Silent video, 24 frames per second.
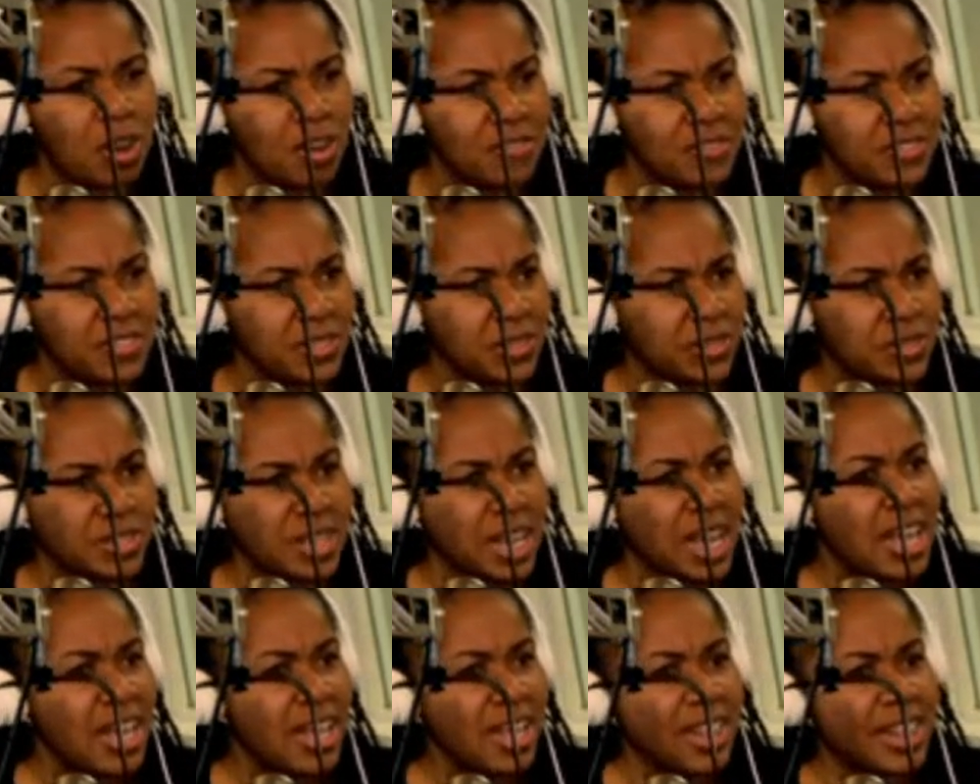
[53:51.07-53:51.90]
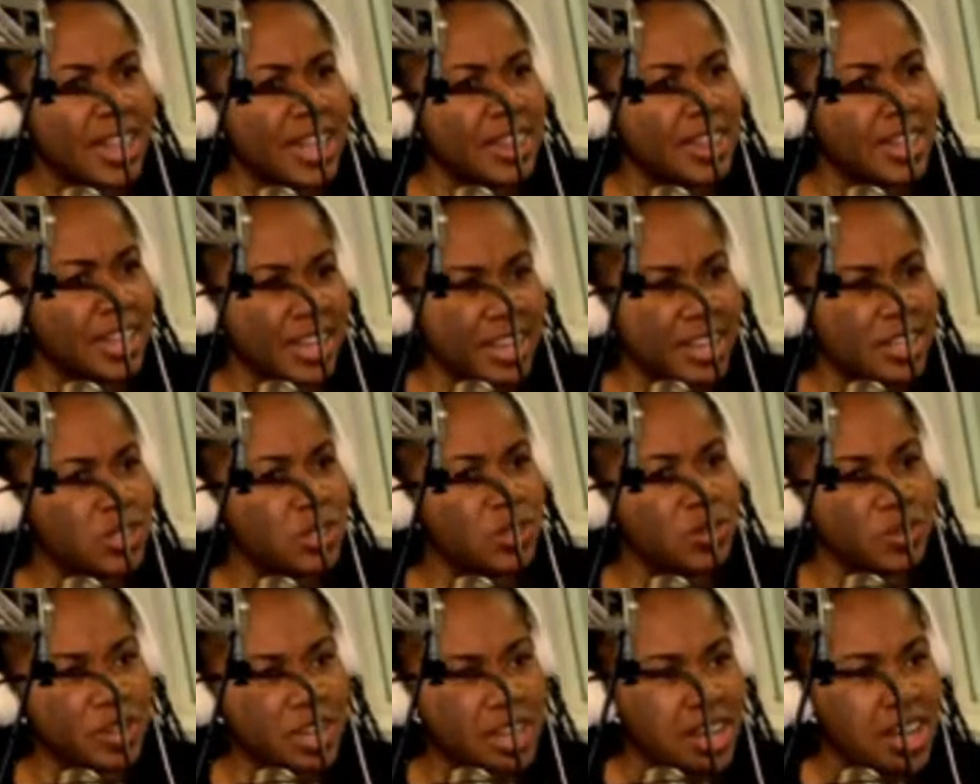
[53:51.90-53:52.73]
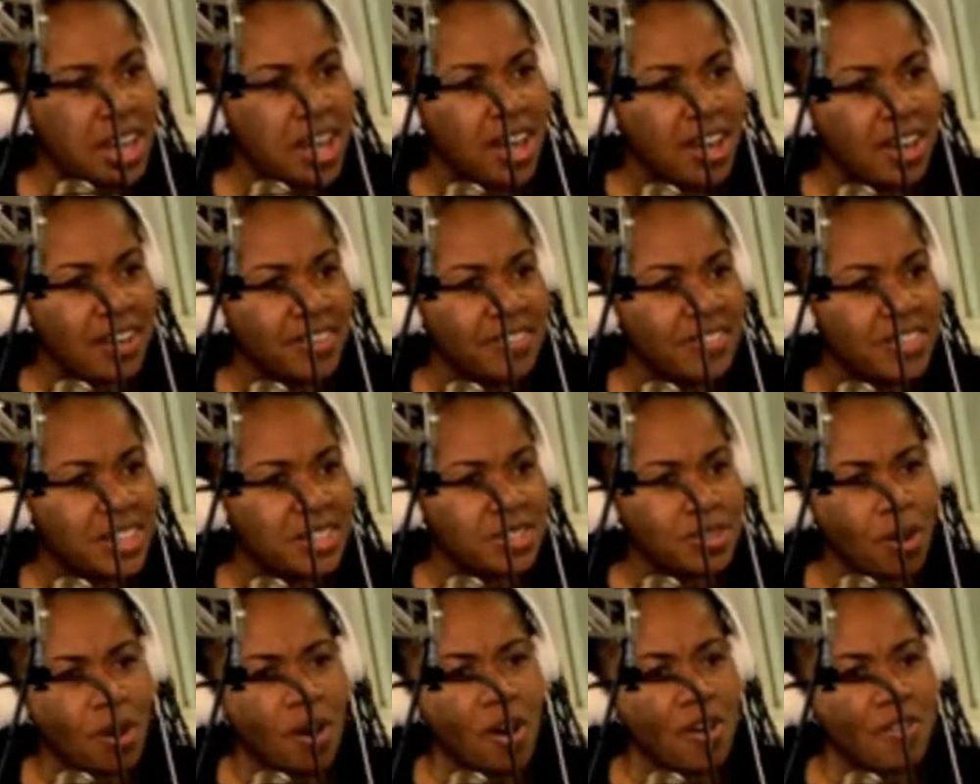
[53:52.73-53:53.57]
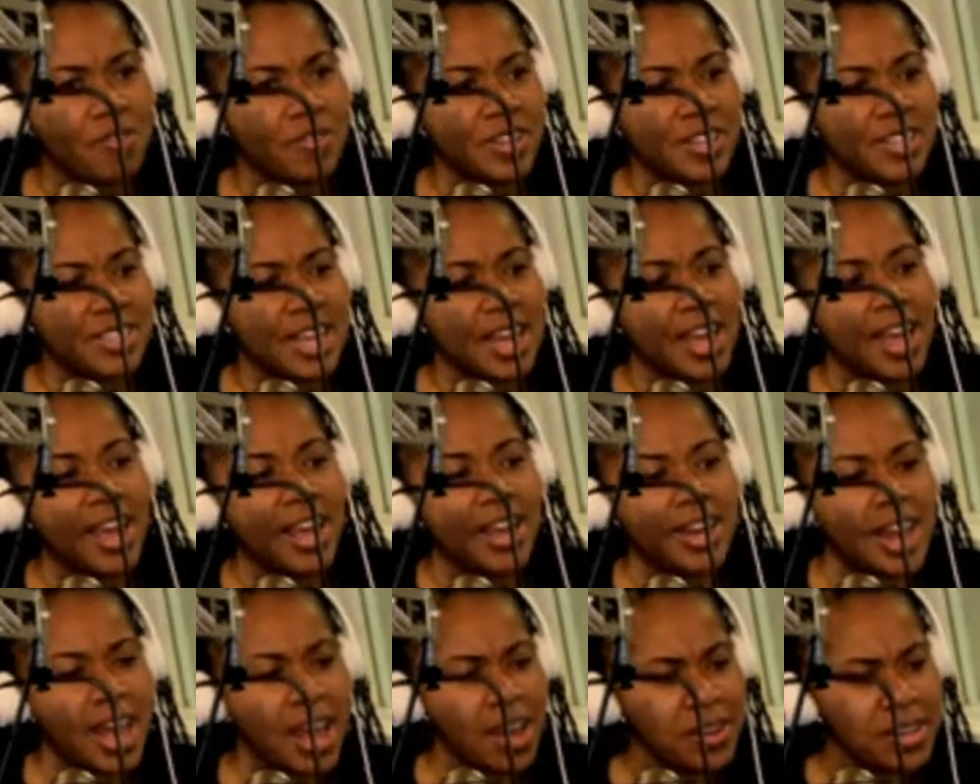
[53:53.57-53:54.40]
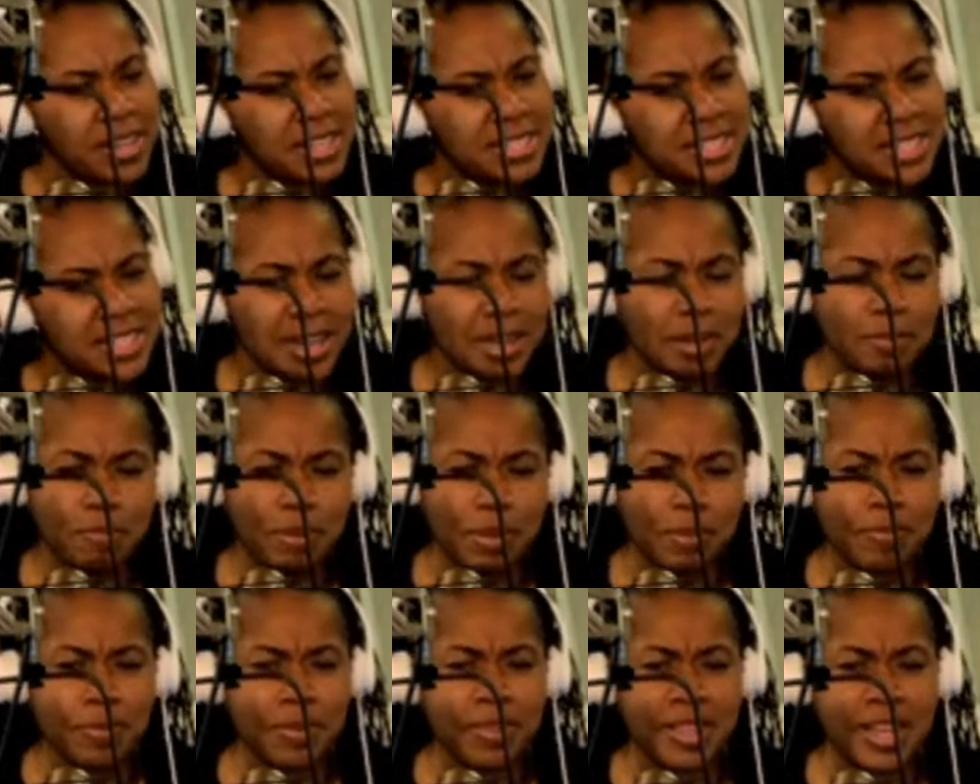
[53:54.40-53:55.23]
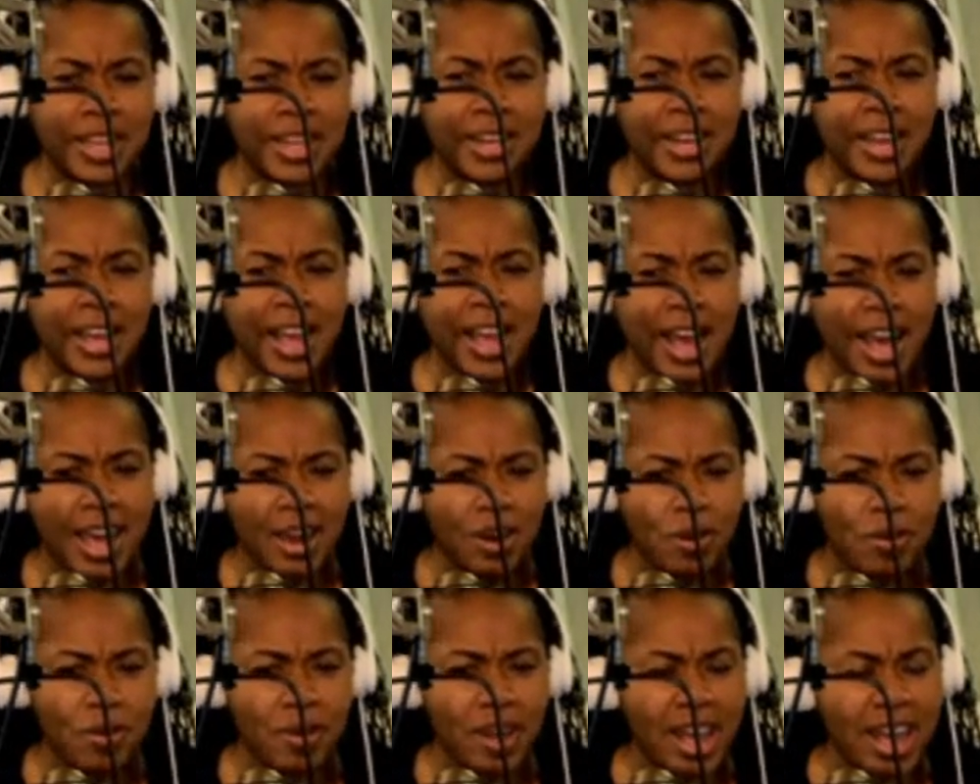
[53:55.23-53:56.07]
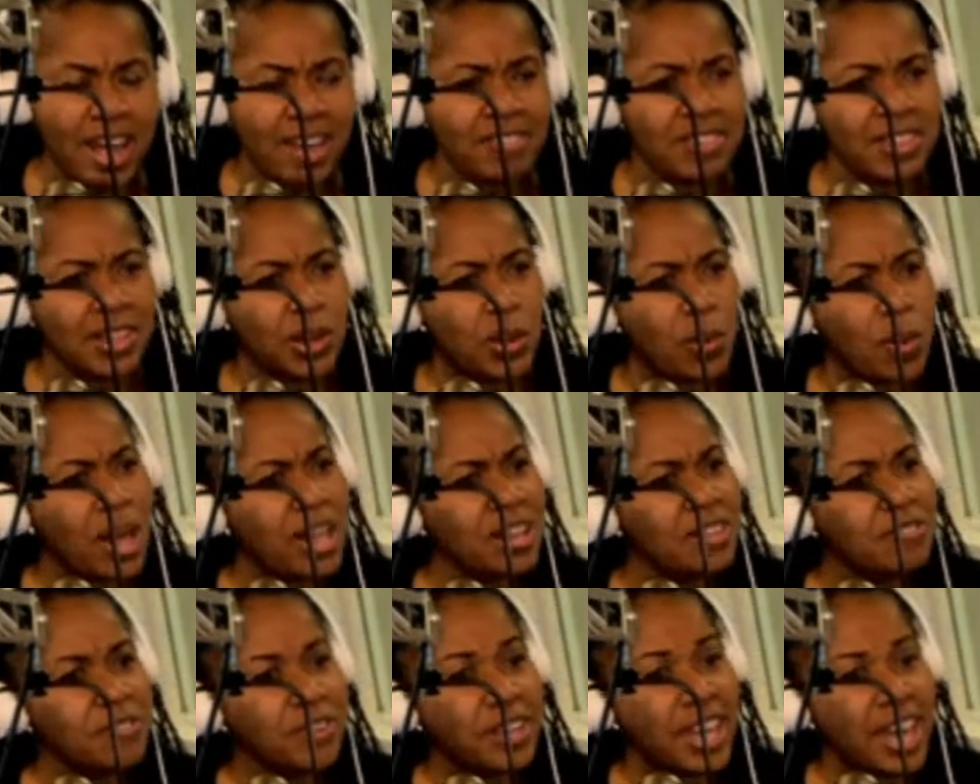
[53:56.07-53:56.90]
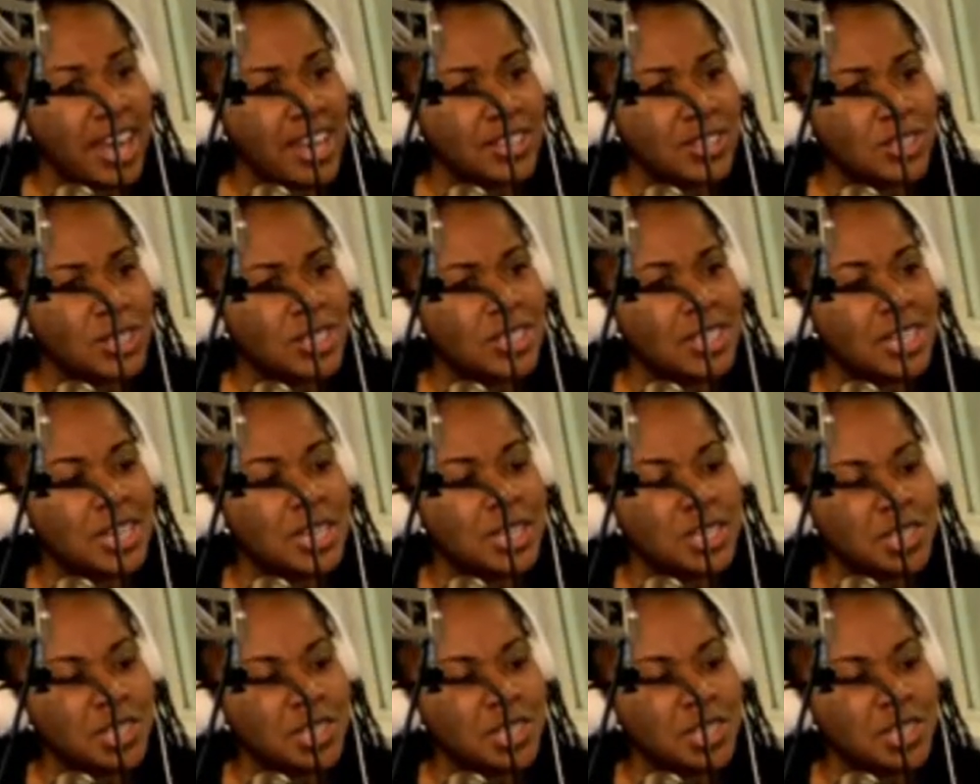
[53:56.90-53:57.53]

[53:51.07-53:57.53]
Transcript: officers than the history of this office. And now he's telling people that I don't have the qualifications. And